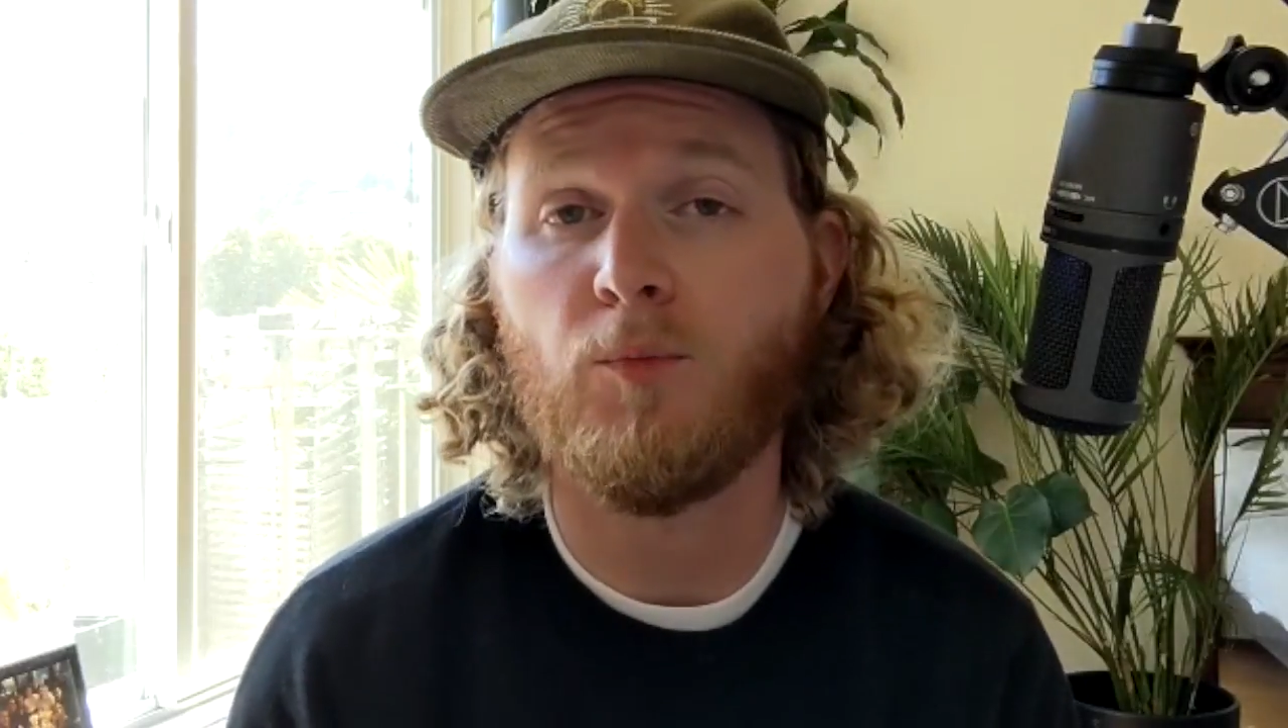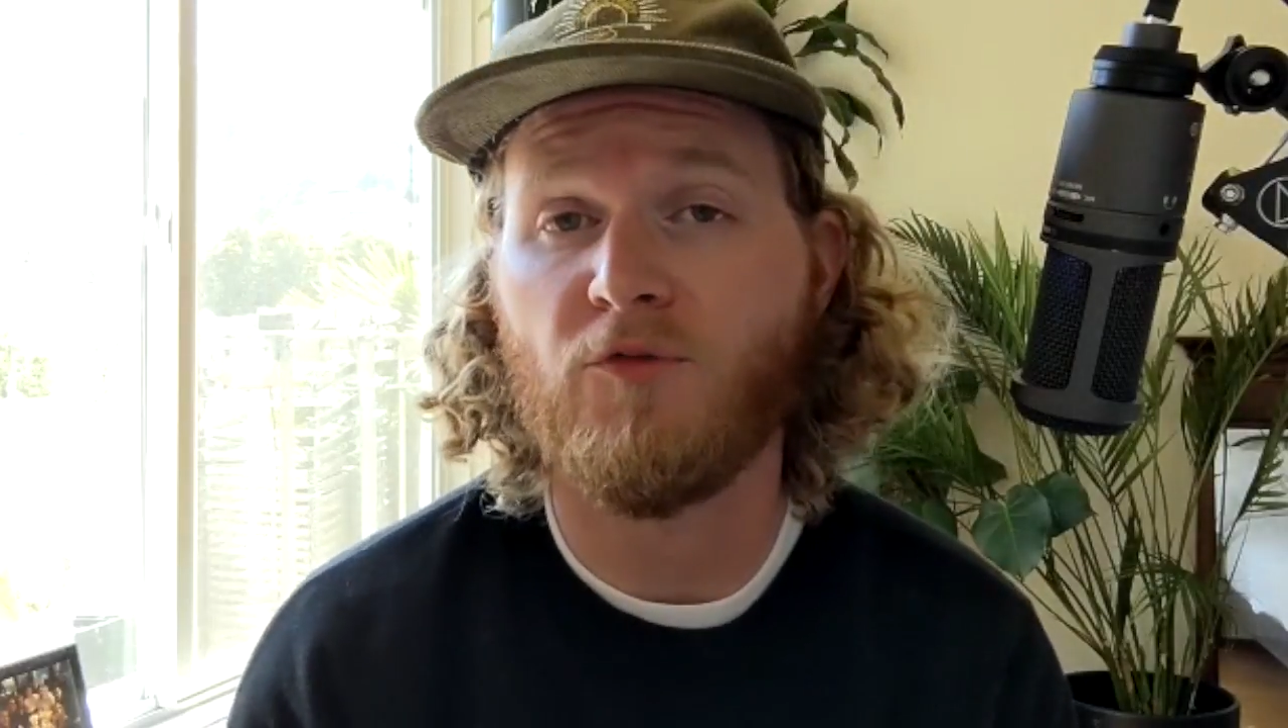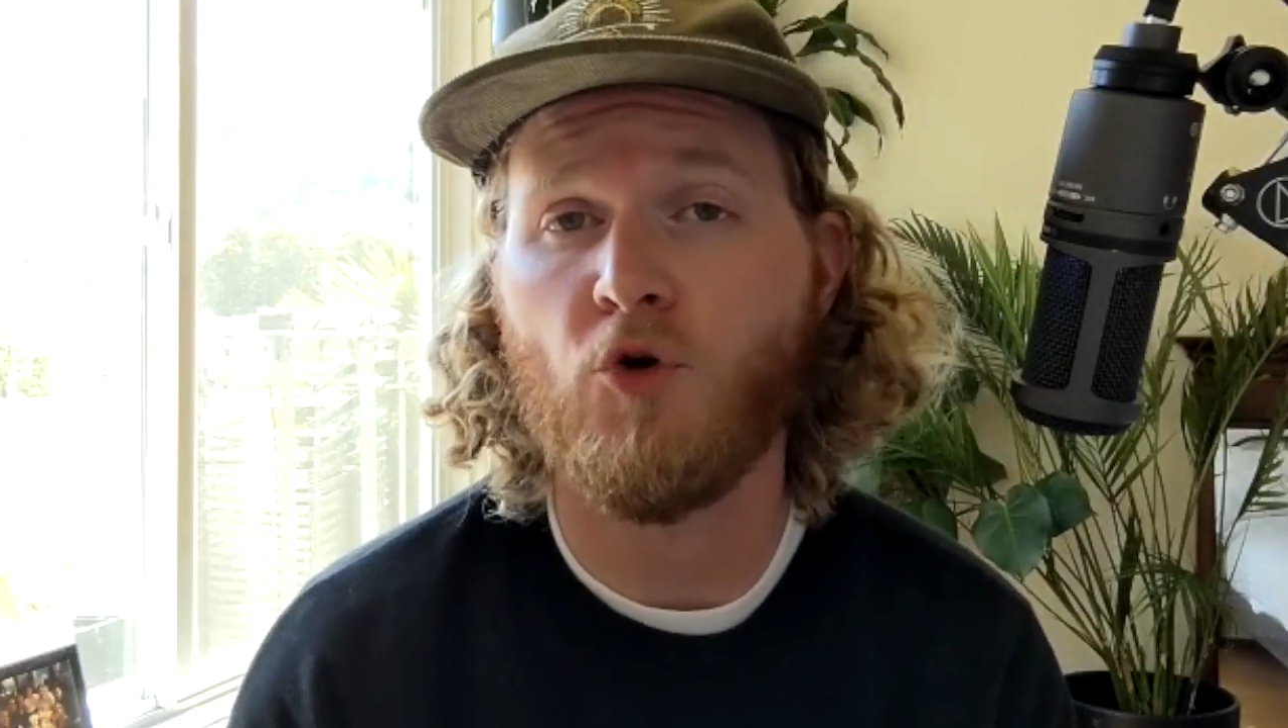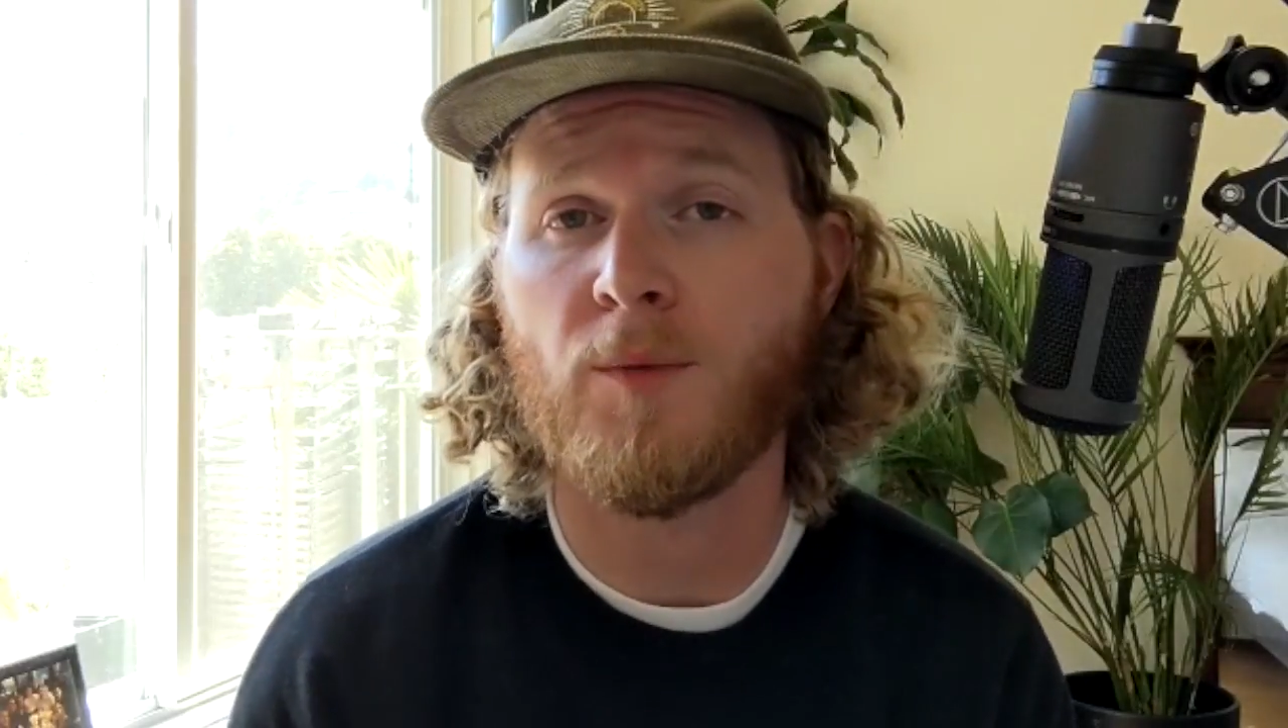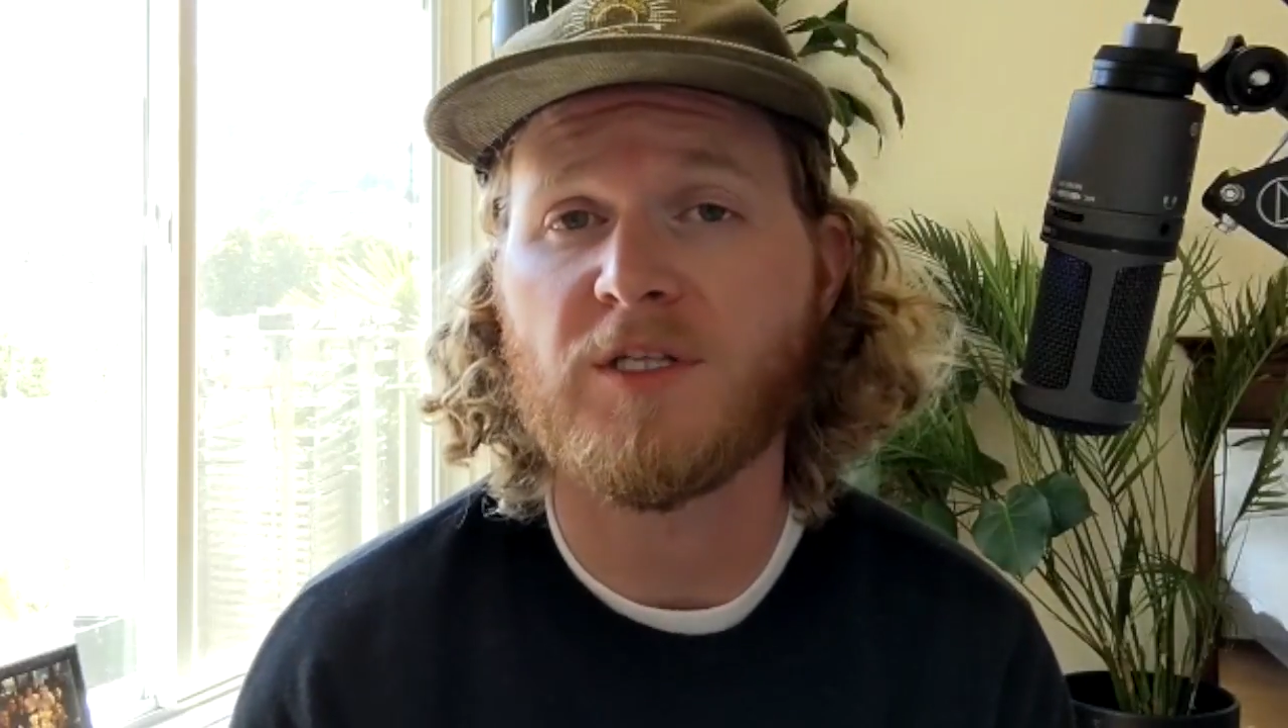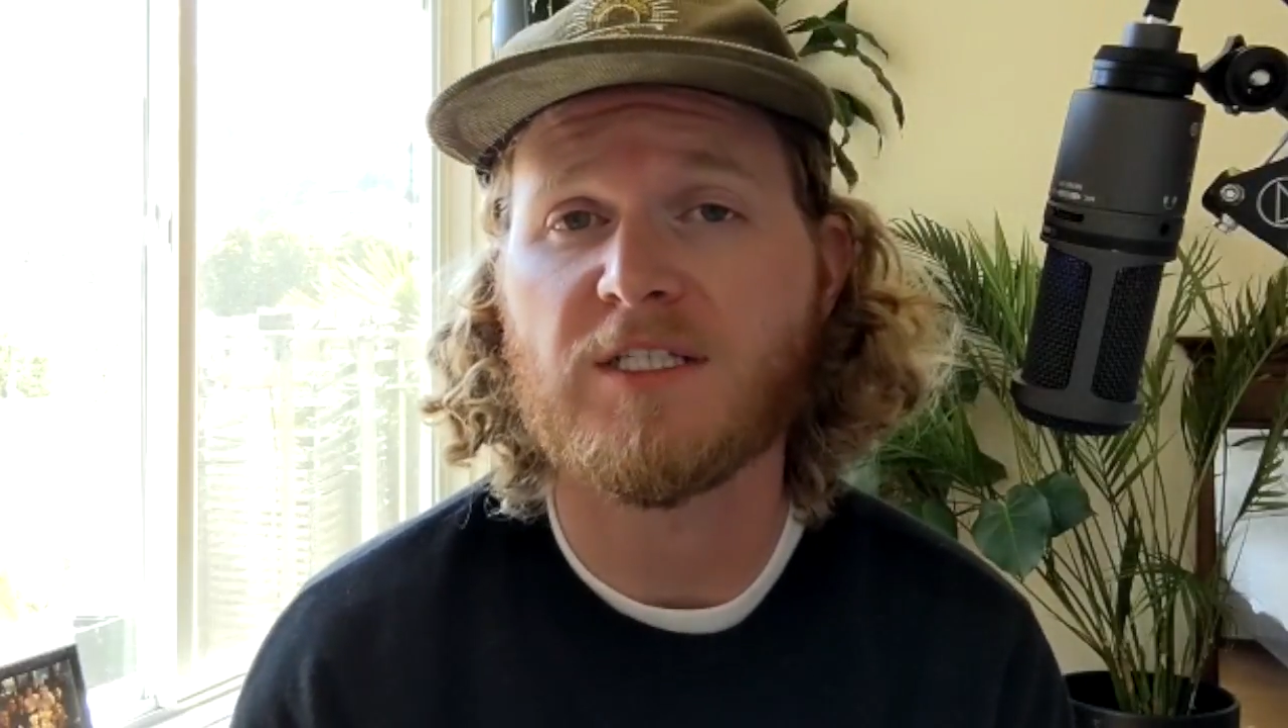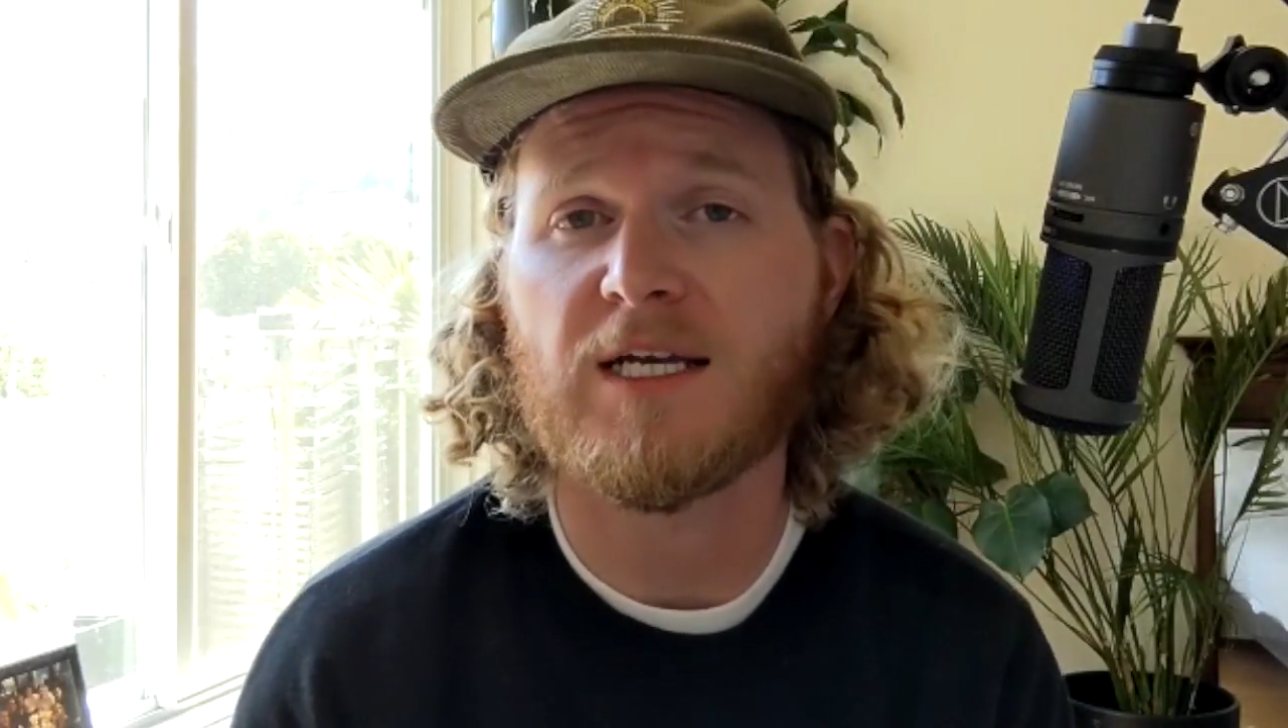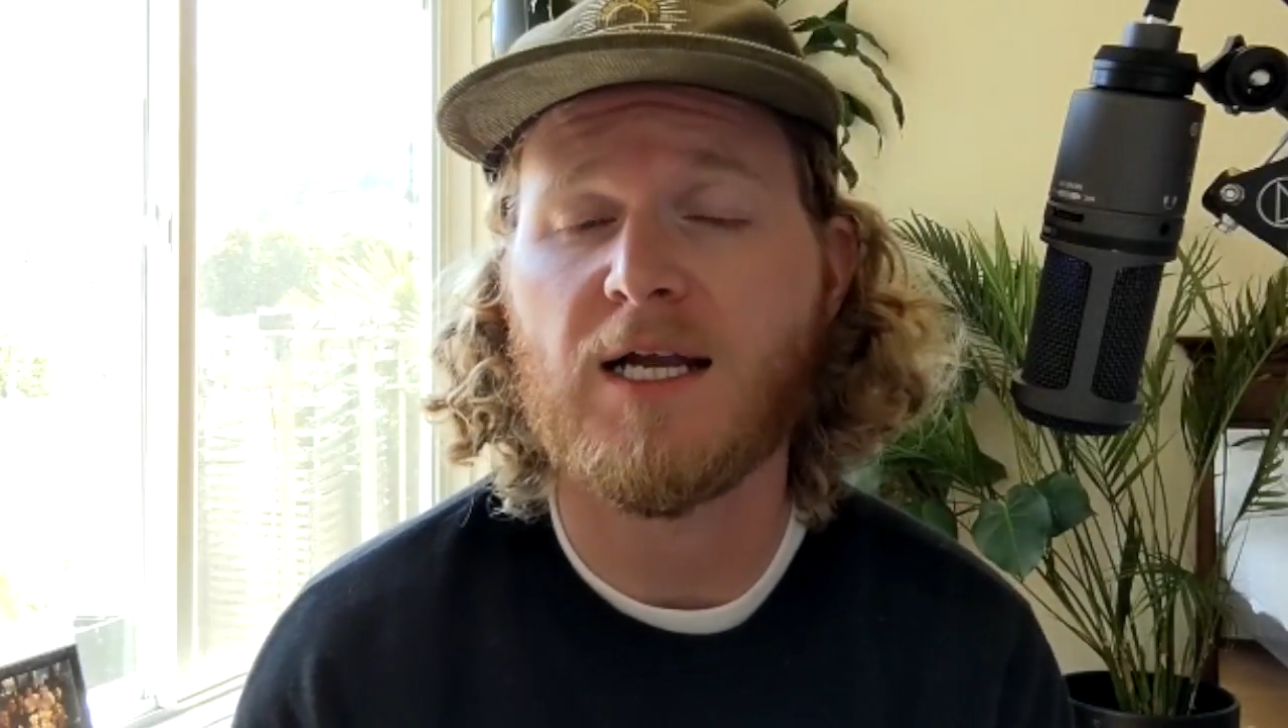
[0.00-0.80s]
performance